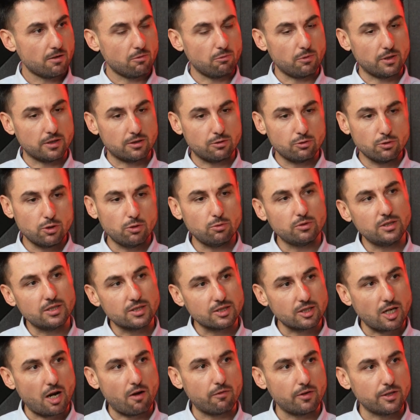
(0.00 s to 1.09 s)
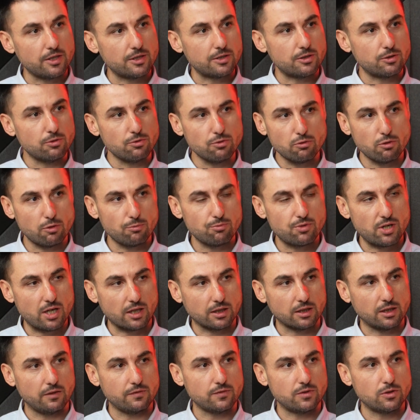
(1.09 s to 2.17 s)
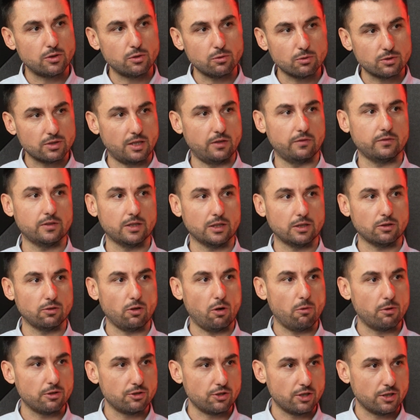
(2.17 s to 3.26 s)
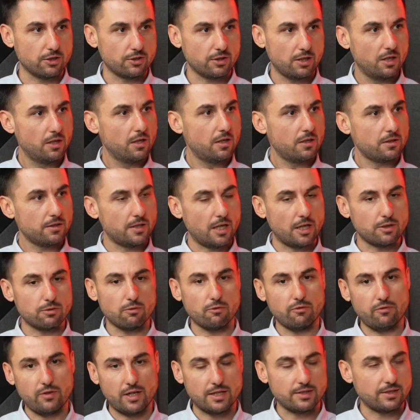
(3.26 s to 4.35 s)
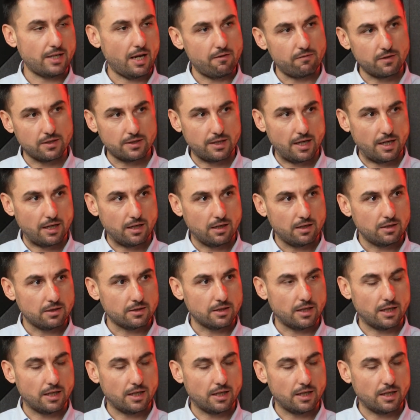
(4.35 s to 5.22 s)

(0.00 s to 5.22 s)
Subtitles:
with new discoveries, new objectives, new set of technologies that you face every day.